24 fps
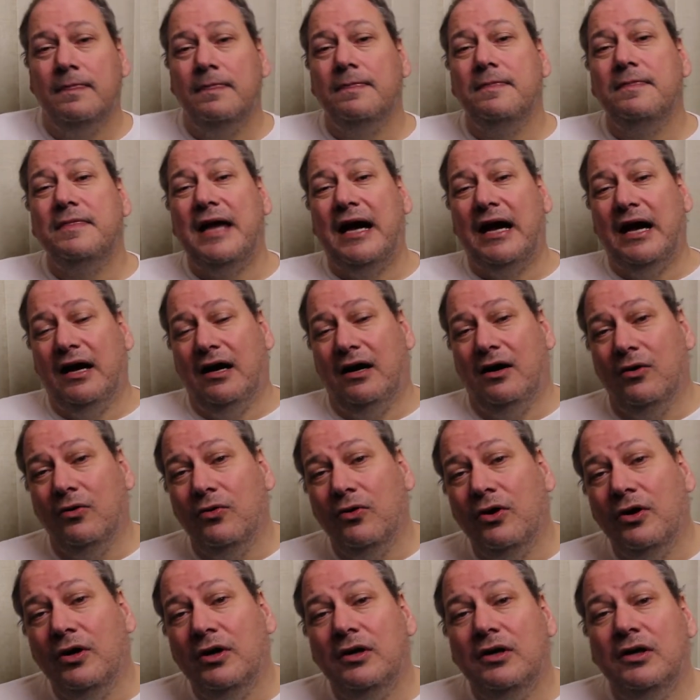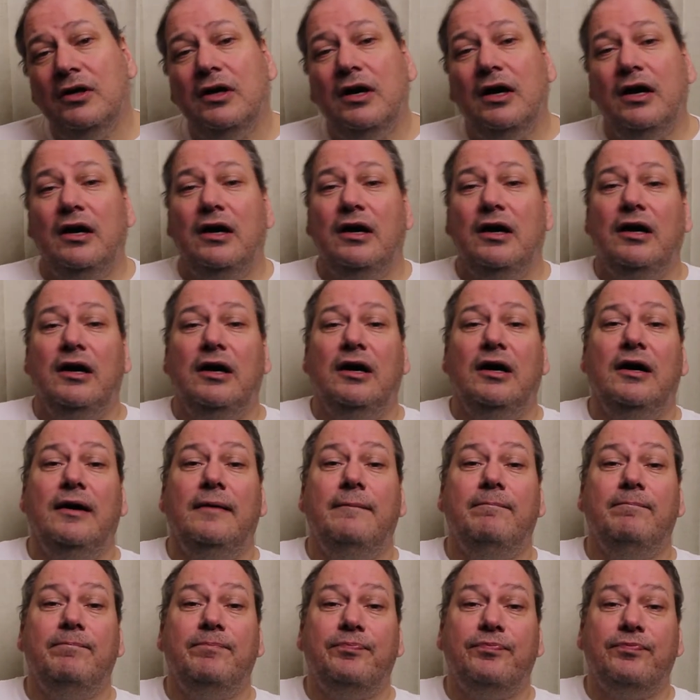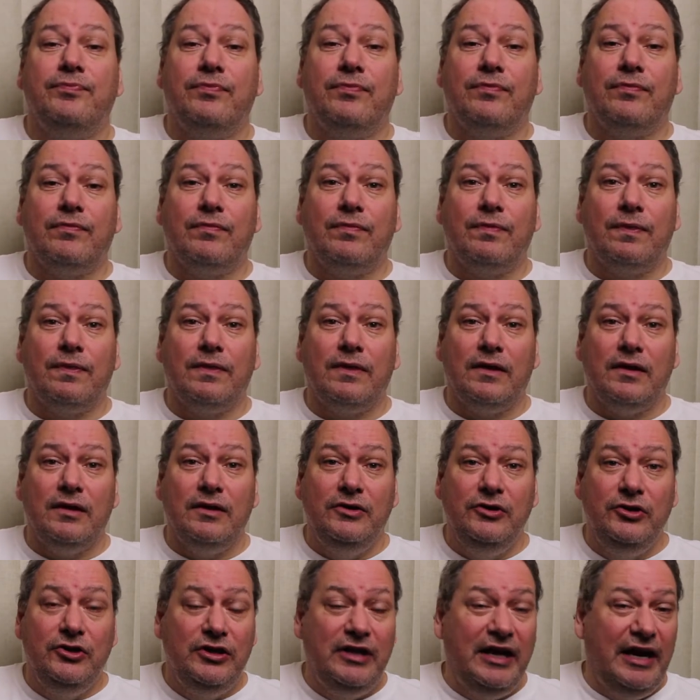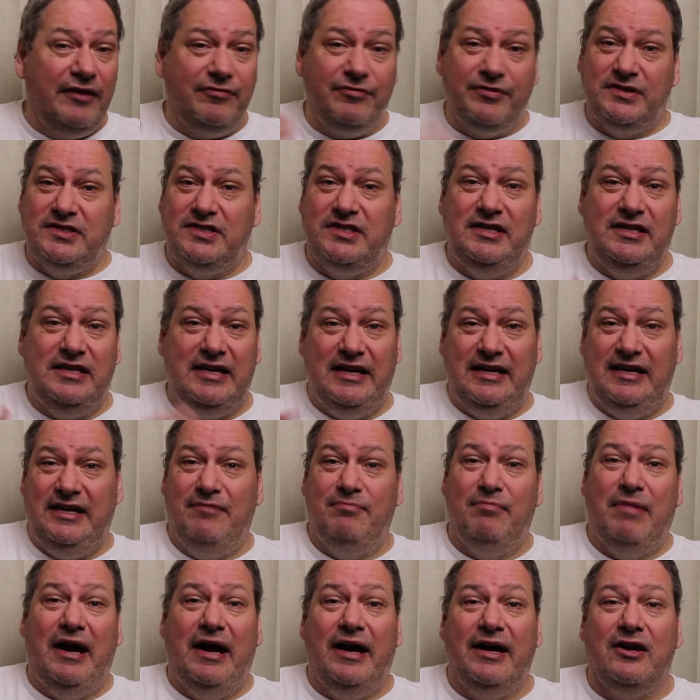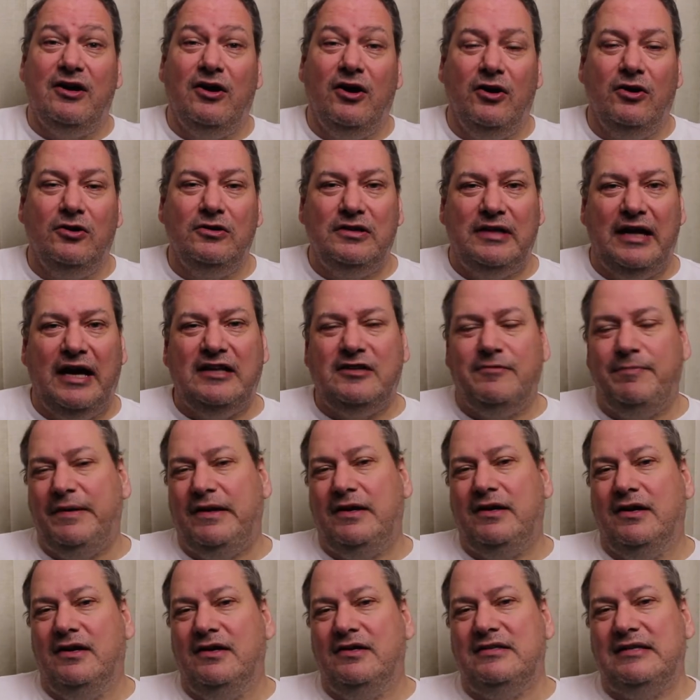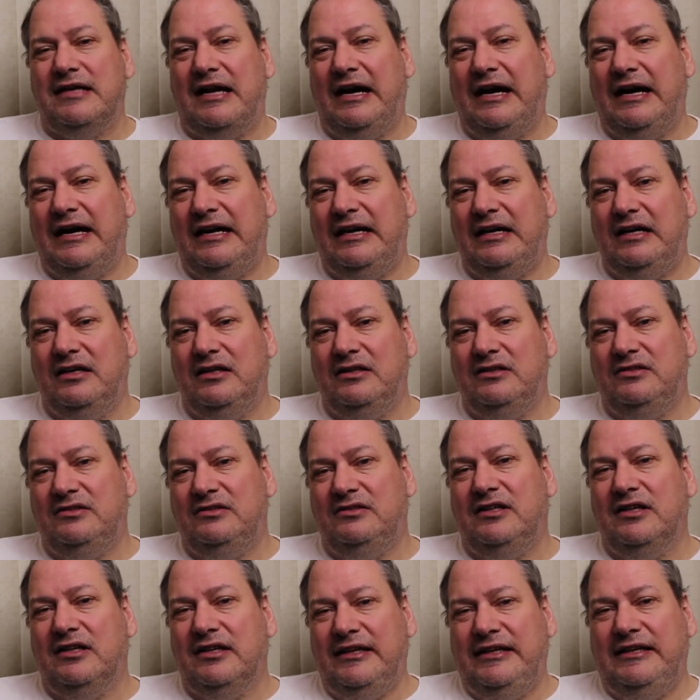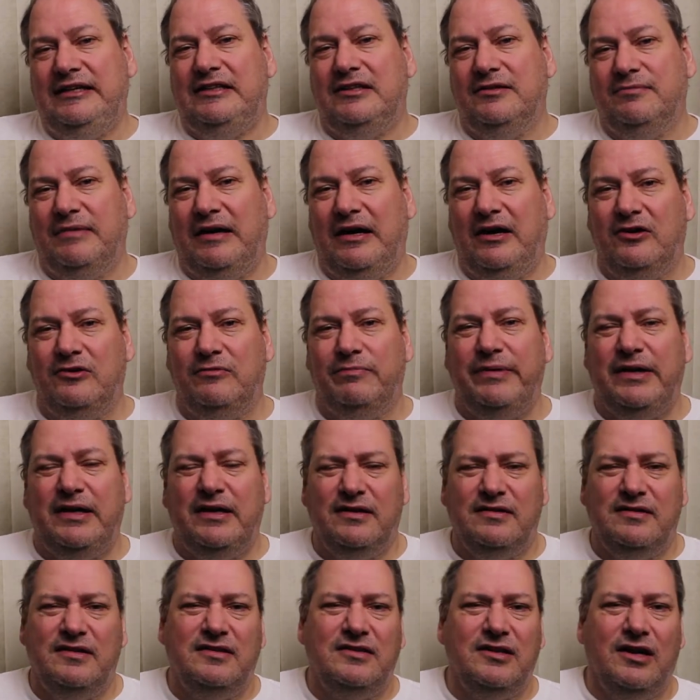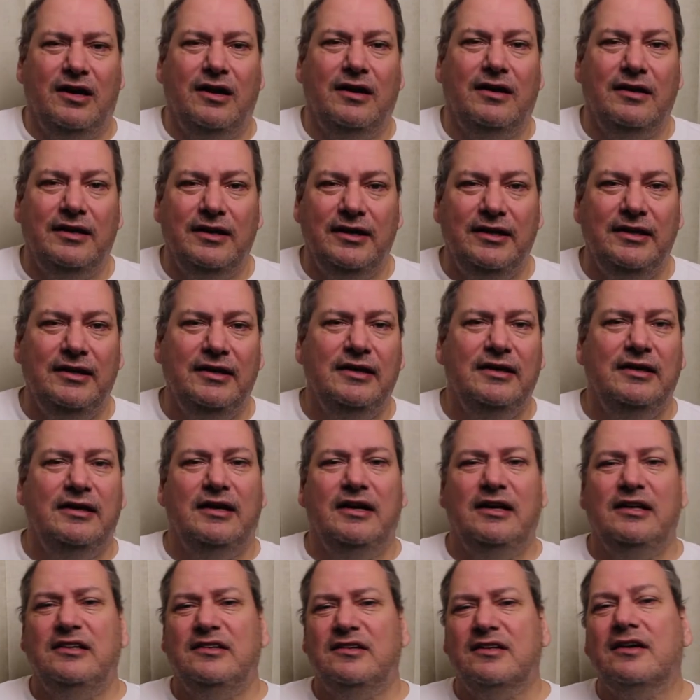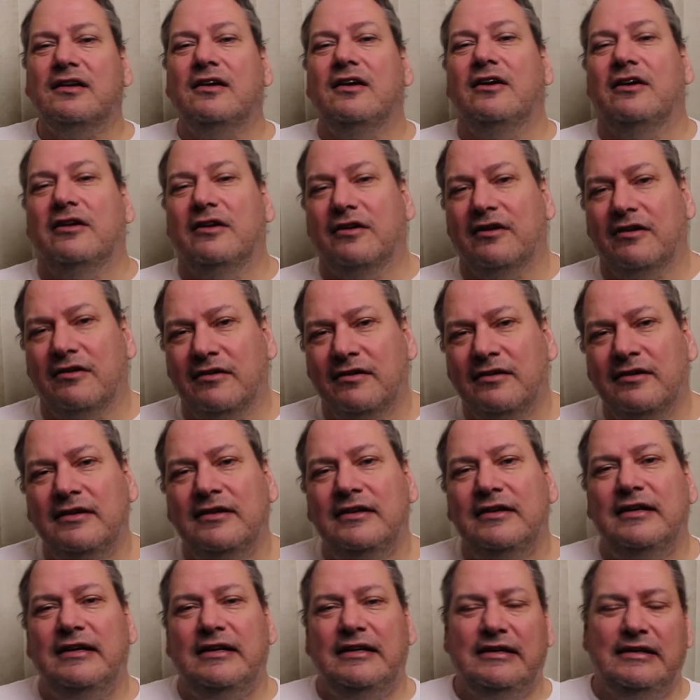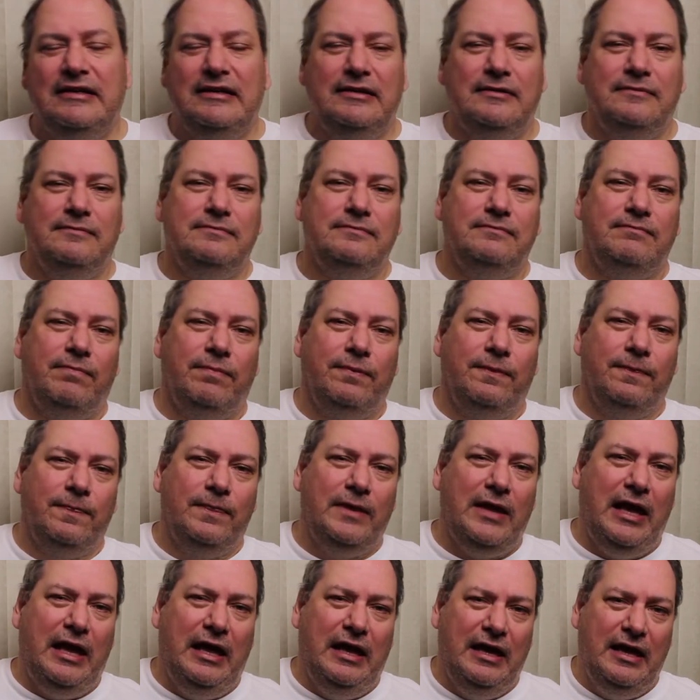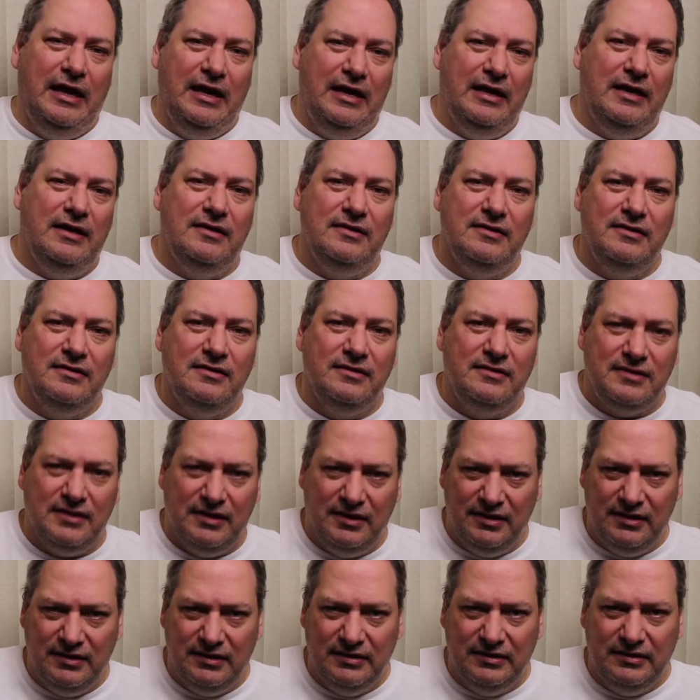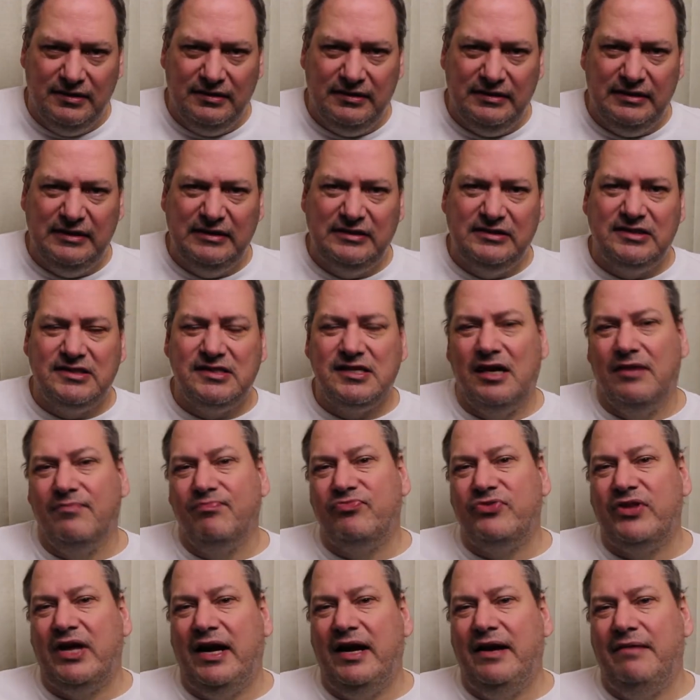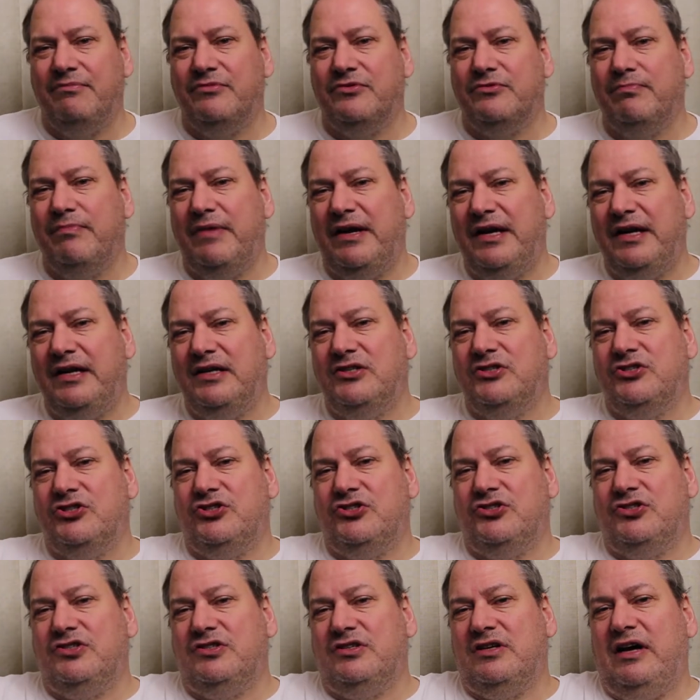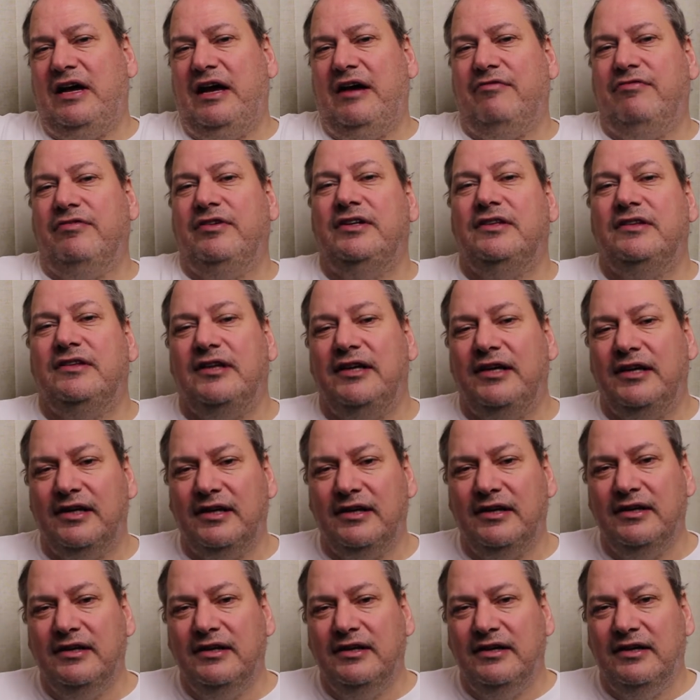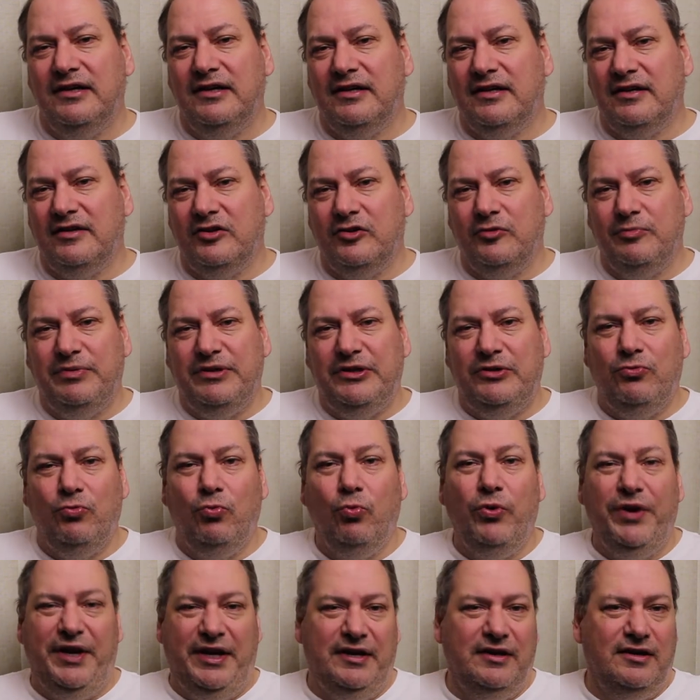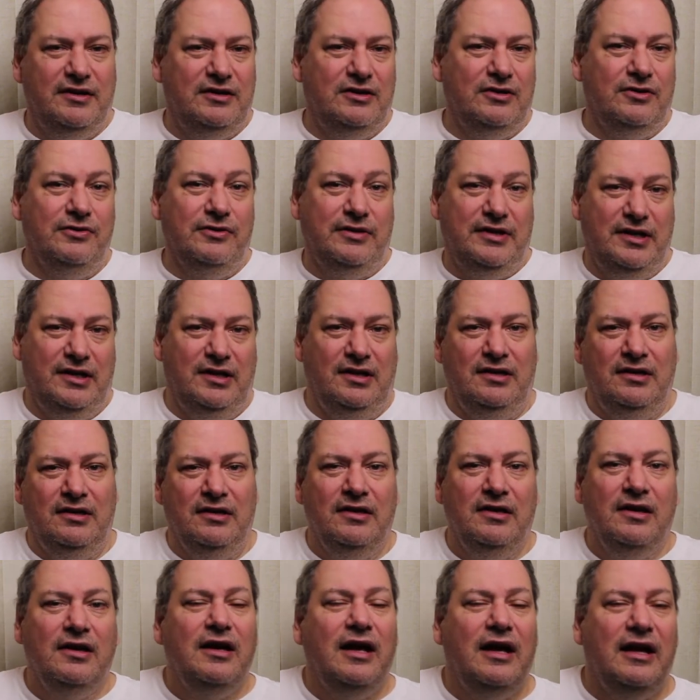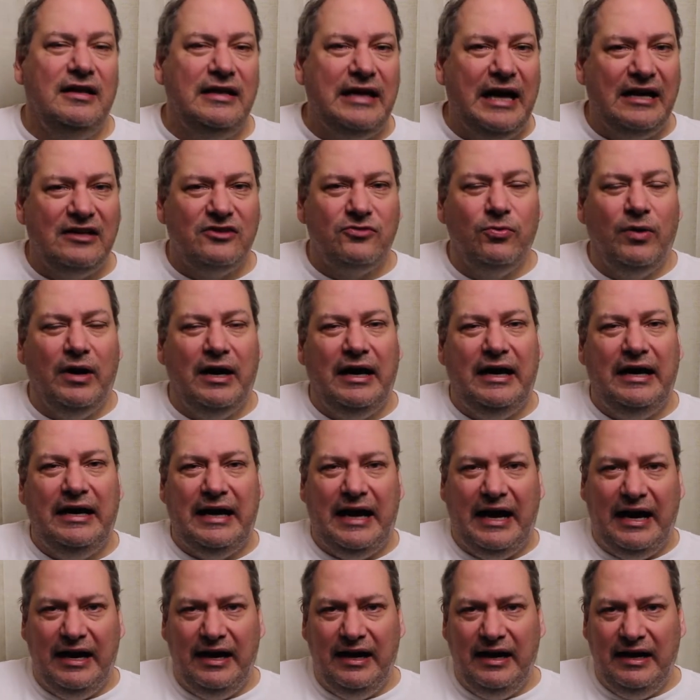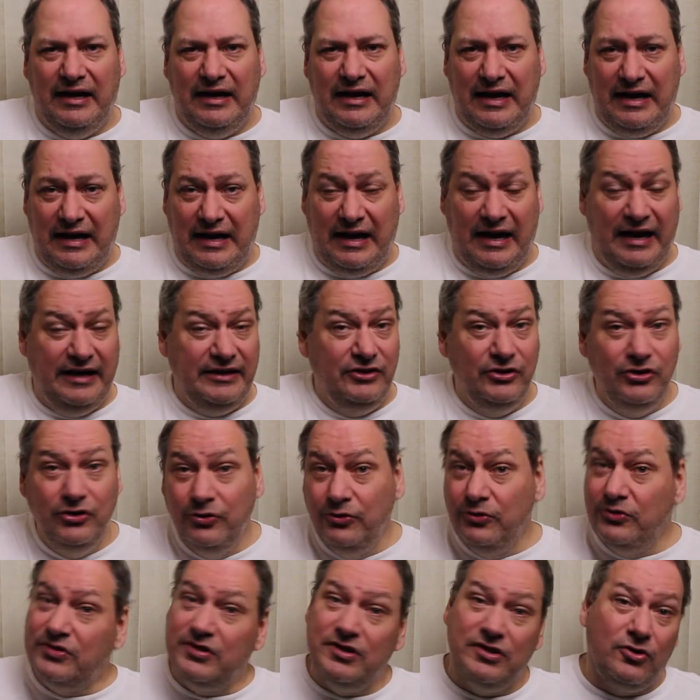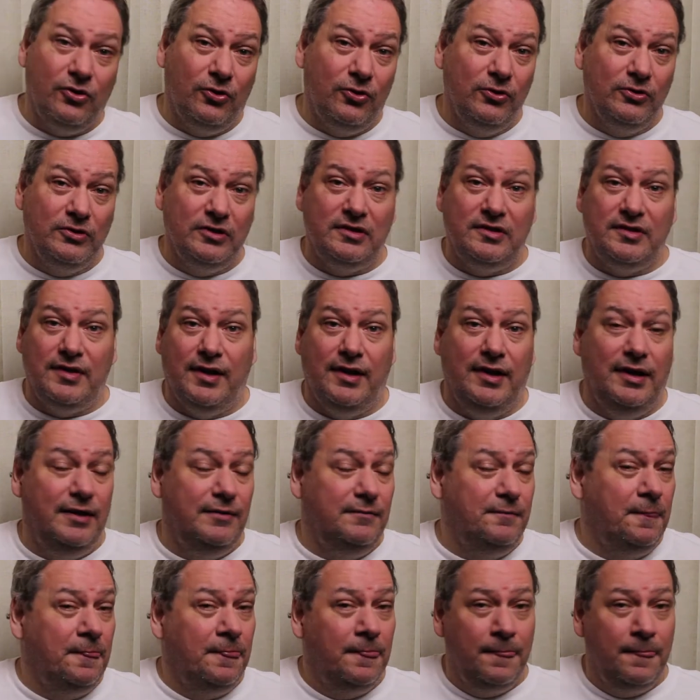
Now, um, you never see that in my code. That's because I delete them out because it's ugly, it's clutter, um, and uh, it sometimes makes everything a little bit weird looking. And that's why I, I use it all the time.